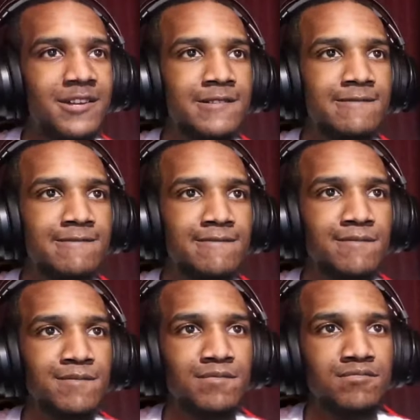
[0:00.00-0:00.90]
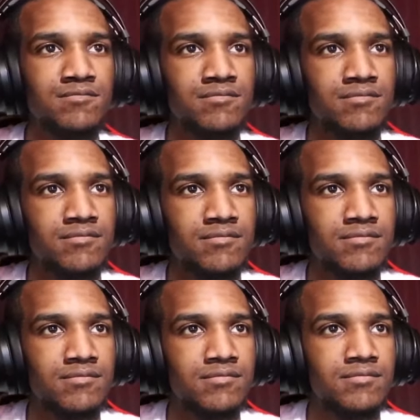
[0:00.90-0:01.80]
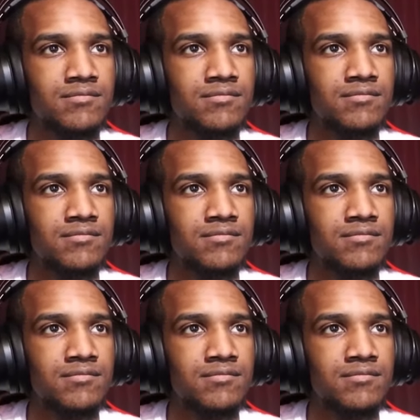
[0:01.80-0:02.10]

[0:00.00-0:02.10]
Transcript: [no speech]